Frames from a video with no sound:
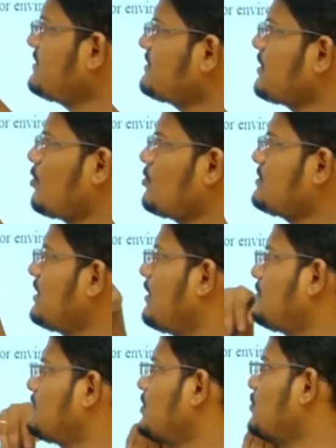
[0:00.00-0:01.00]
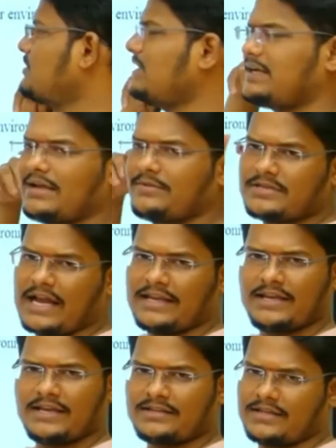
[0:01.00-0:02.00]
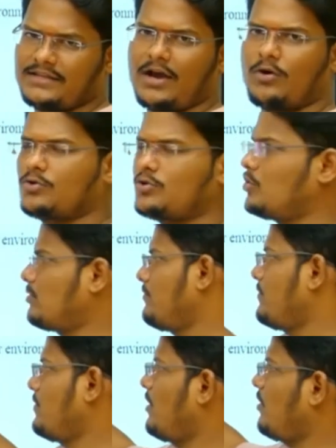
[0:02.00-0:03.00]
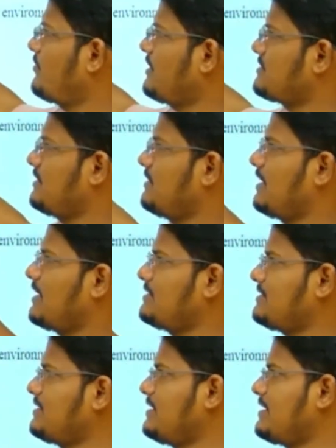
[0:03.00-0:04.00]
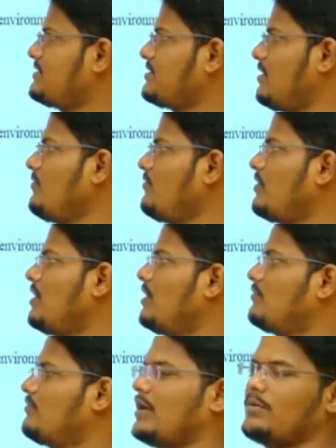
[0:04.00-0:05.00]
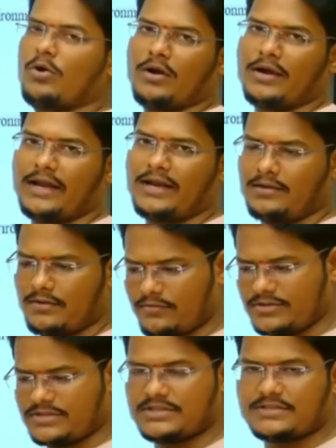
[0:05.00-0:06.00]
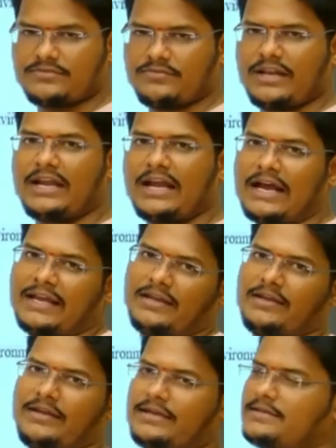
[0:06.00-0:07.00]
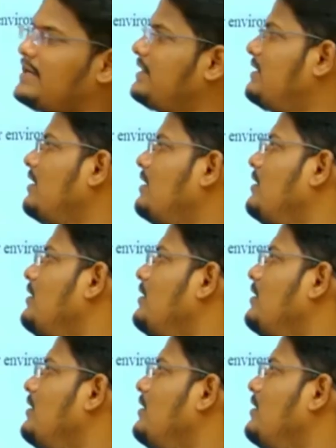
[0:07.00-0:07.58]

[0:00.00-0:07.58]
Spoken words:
1000 times higher than the outdoor. Obviously, the concentration of formaldehyde, which is very high inside the,